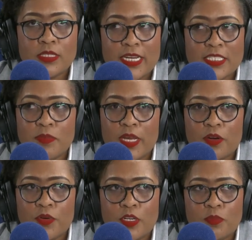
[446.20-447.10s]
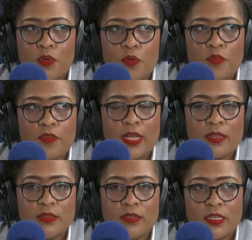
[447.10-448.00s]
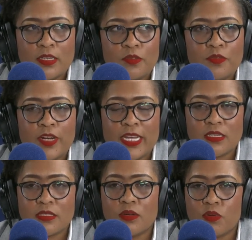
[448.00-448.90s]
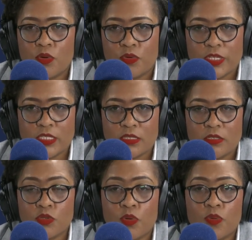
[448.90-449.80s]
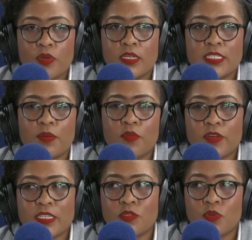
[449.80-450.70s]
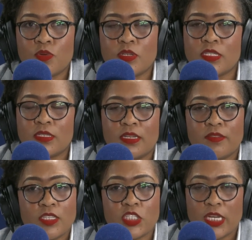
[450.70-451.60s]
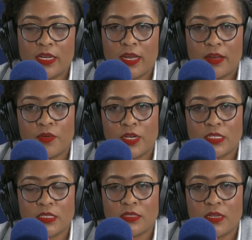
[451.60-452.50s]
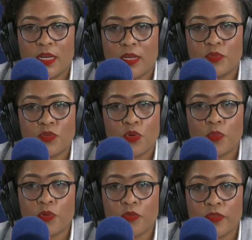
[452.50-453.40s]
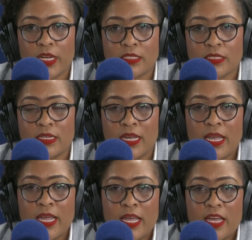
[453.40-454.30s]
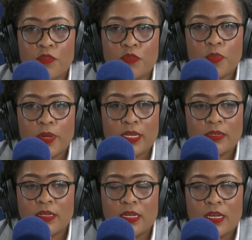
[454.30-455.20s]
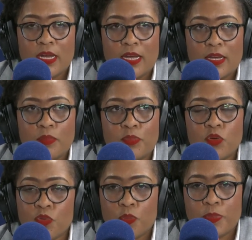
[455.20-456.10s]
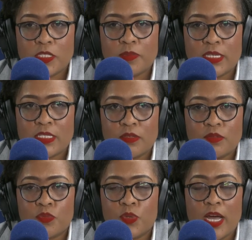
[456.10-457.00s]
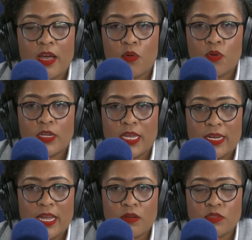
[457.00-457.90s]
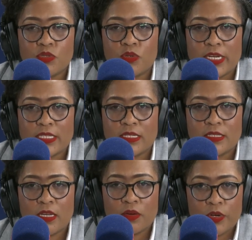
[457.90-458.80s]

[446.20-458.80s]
does my credit profile reflect low risk? So some of us don't even check our credit bureau profiles. And from a bureau perspective, we are all allowed to access our